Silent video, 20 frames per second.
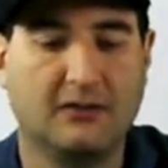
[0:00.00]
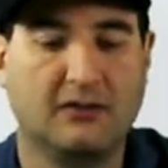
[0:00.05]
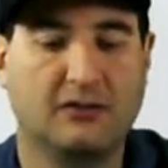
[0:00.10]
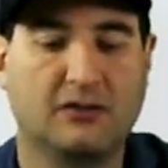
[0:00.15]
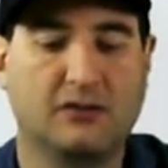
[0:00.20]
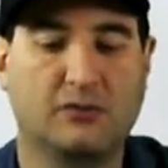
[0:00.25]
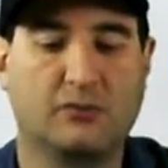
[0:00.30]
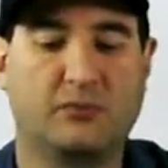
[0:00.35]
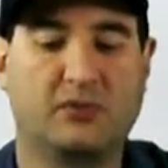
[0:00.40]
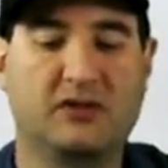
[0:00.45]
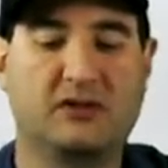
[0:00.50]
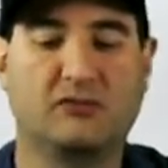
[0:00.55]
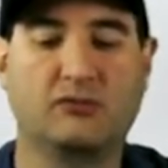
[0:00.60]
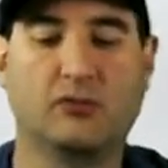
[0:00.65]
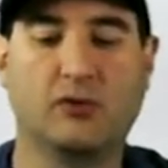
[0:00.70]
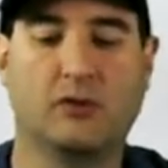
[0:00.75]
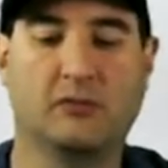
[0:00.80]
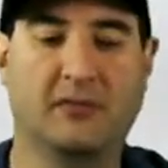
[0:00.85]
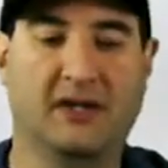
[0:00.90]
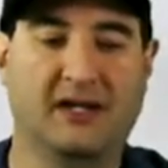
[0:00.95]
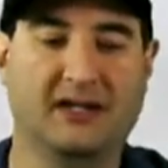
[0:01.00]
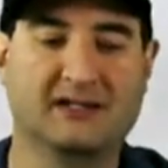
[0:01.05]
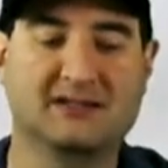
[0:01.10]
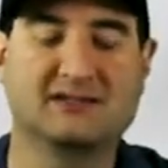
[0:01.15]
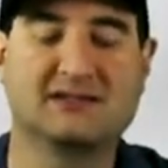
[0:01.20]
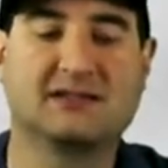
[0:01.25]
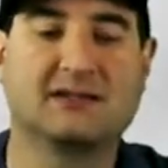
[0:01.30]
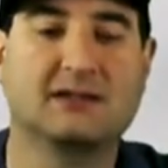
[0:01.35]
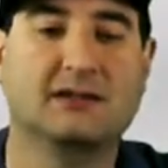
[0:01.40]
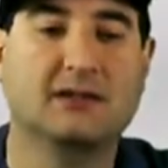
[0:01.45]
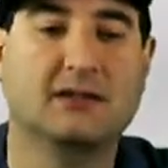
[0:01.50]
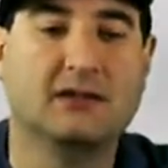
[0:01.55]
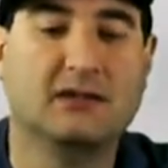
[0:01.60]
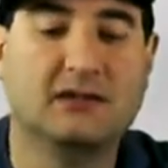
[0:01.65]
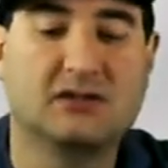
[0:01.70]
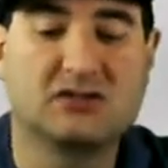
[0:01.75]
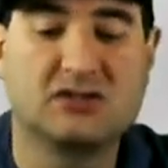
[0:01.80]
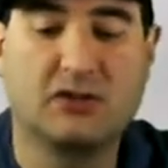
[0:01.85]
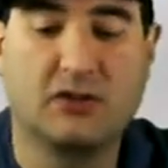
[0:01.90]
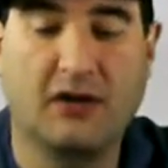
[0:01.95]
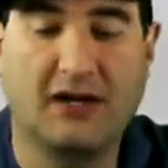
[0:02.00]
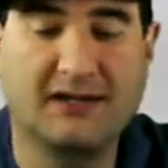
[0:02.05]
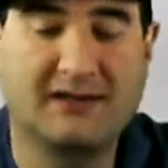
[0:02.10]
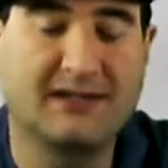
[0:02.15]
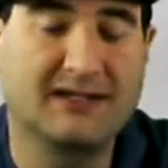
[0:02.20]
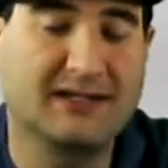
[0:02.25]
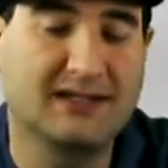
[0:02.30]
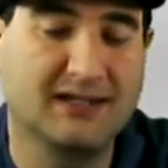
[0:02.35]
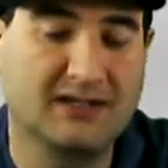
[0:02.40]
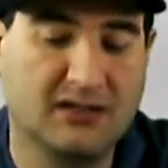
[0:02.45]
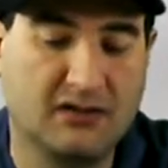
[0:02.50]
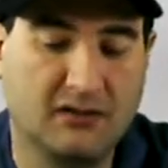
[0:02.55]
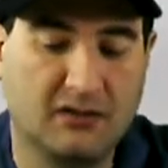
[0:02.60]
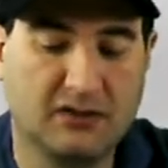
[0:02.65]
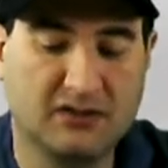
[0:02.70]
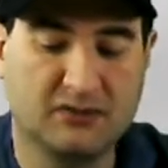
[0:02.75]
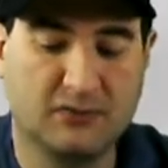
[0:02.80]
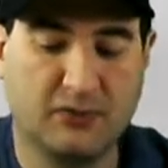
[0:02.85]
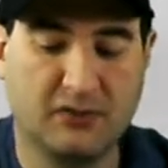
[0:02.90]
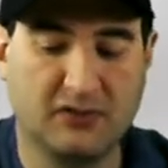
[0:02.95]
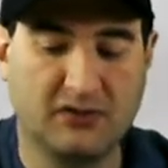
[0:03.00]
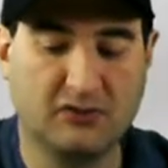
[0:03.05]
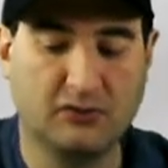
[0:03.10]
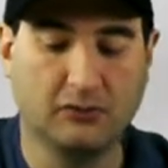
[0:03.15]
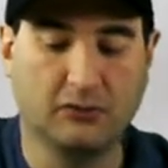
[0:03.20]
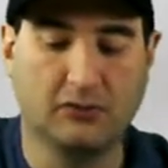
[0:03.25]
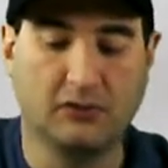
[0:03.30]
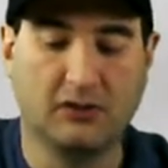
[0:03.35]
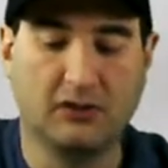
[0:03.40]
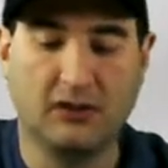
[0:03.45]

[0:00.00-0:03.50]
you know be romanced. So I think that looks pretty cool.